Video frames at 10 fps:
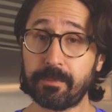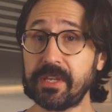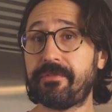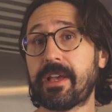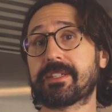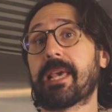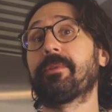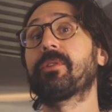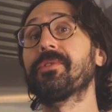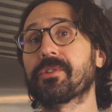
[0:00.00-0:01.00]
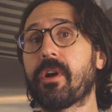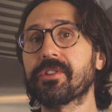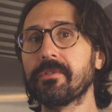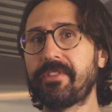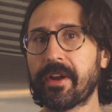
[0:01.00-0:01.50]
PFAS chemicals are
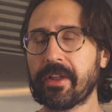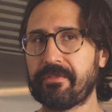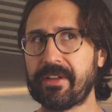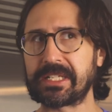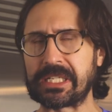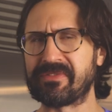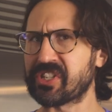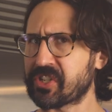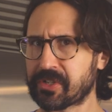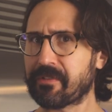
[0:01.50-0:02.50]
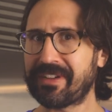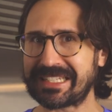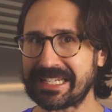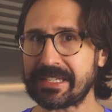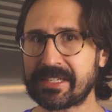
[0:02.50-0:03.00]
also very effective
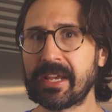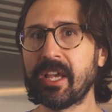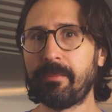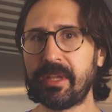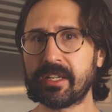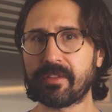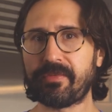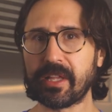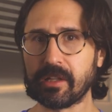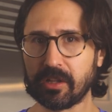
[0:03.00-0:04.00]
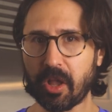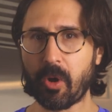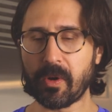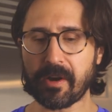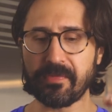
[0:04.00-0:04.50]
surfactants, meaning that they
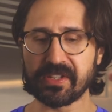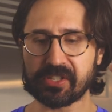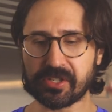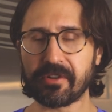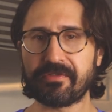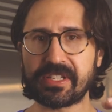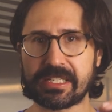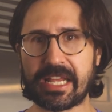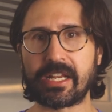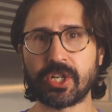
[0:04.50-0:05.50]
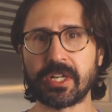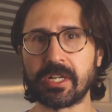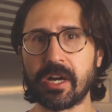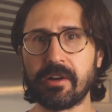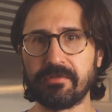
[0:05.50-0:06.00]
lower the surface tension
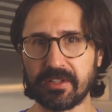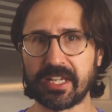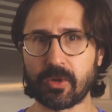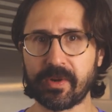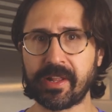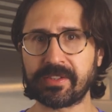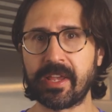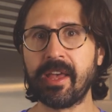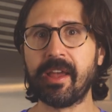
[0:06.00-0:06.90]
of liquids.